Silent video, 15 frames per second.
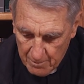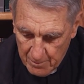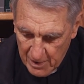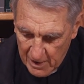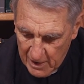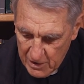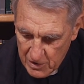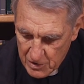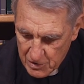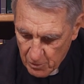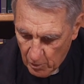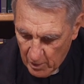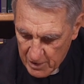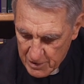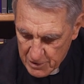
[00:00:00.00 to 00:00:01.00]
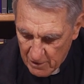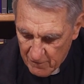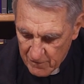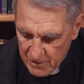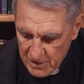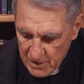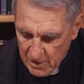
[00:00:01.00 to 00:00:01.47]
page
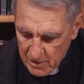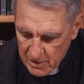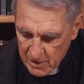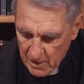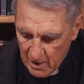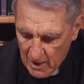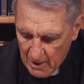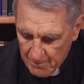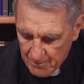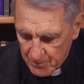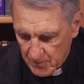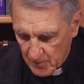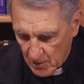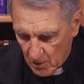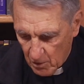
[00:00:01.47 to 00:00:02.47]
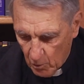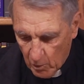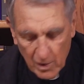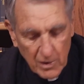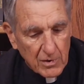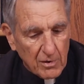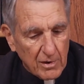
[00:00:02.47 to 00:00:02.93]
117 at the top,
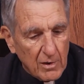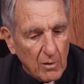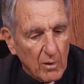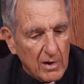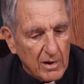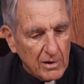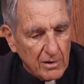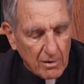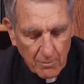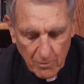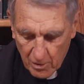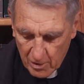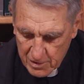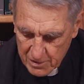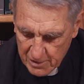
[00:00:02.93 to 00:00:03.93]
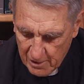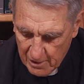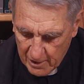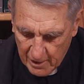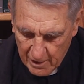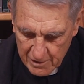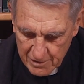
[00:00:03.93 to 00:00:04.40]
131 in your books
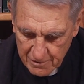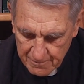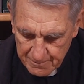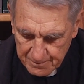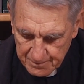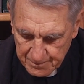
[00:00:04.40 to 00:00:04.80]
there, I guess,